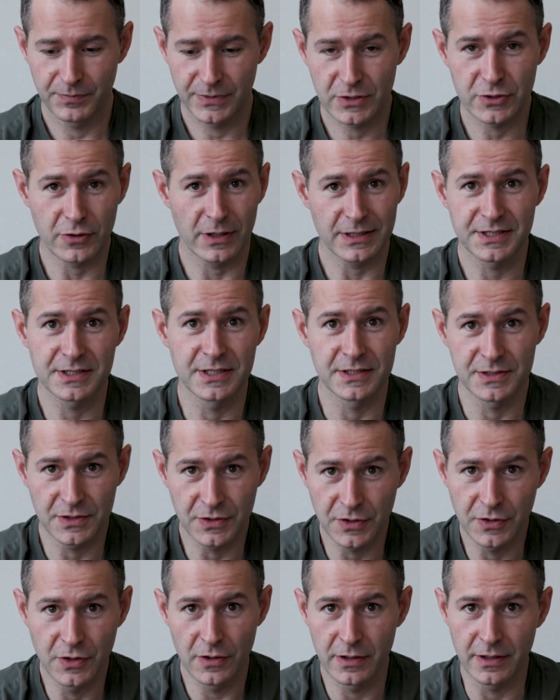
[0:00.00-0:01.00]
trust is
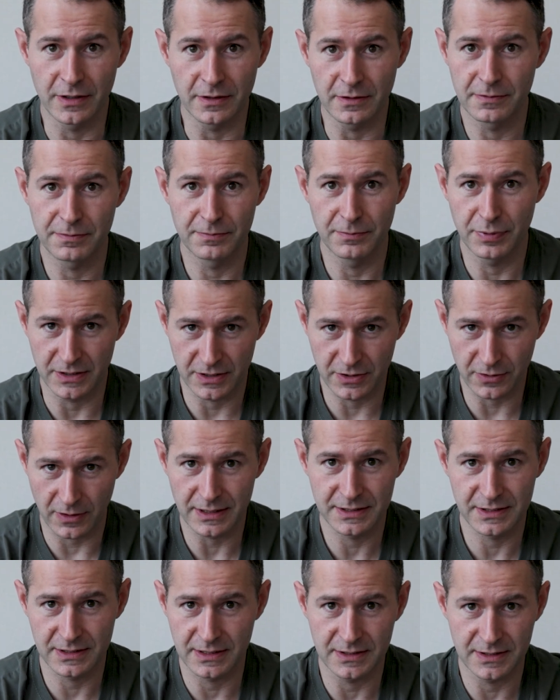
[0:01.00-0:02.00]
good, but
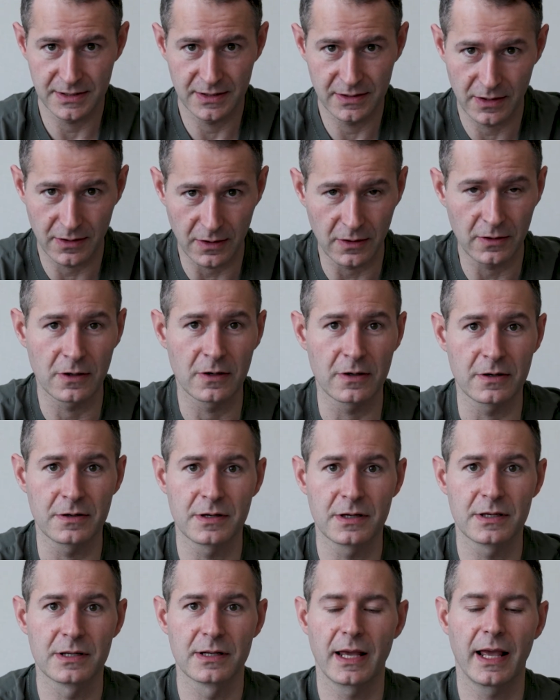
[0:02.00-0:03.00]
trust is
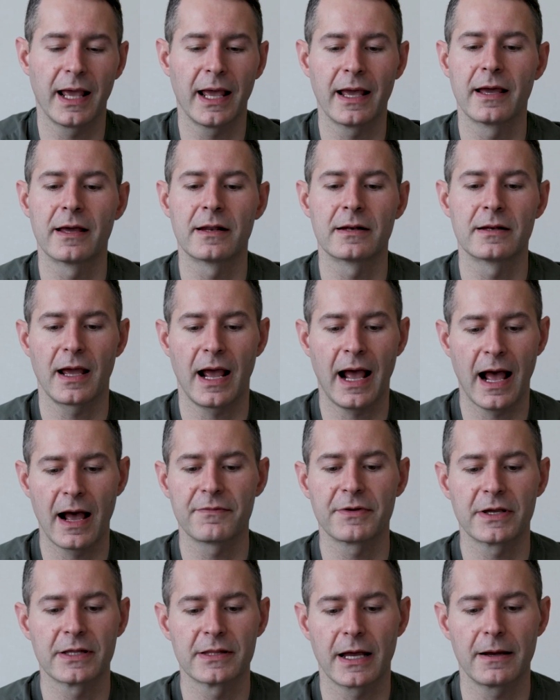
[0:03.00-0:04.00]
earned. And
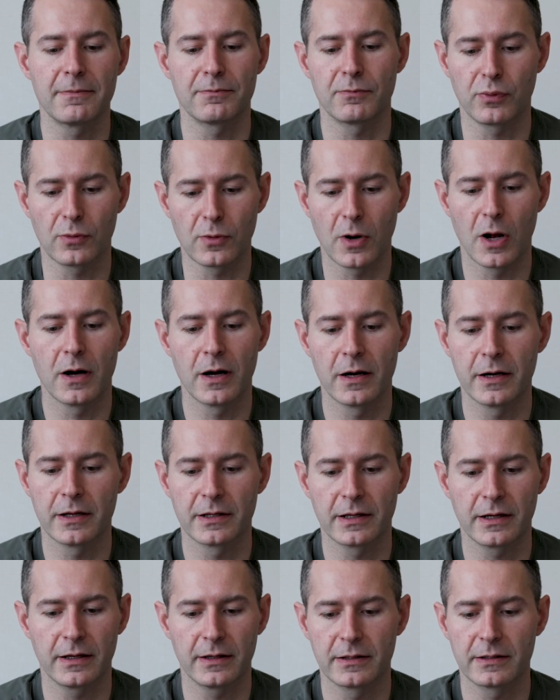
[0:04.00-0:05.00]
having that
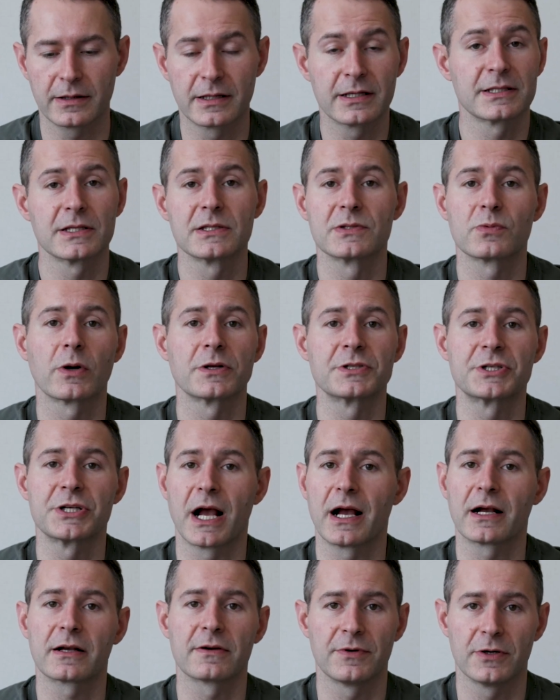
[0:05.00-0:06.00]
this is where
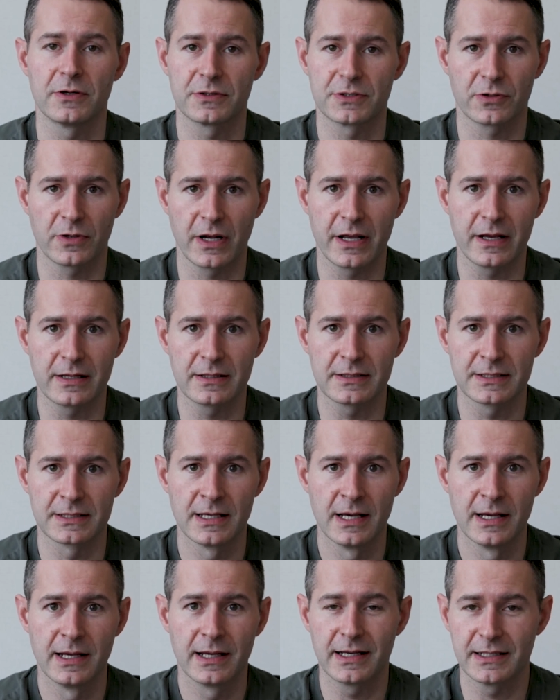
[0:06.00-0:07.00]
jack of all
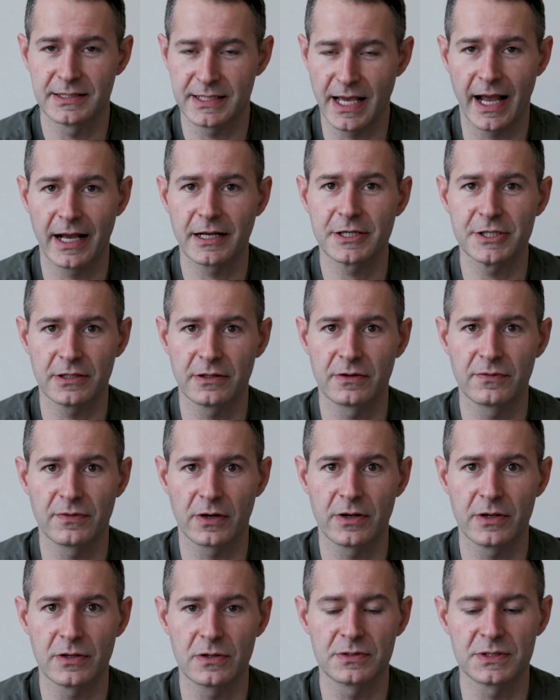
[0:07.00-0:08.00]
trades is actually
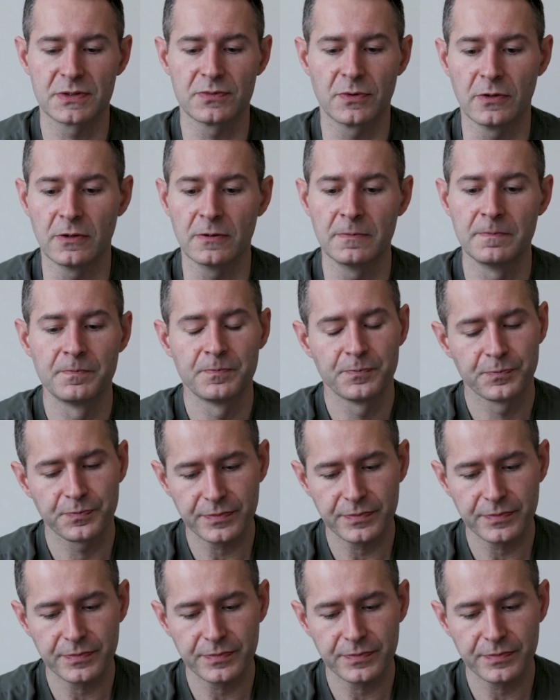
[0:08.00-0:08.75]
very useful.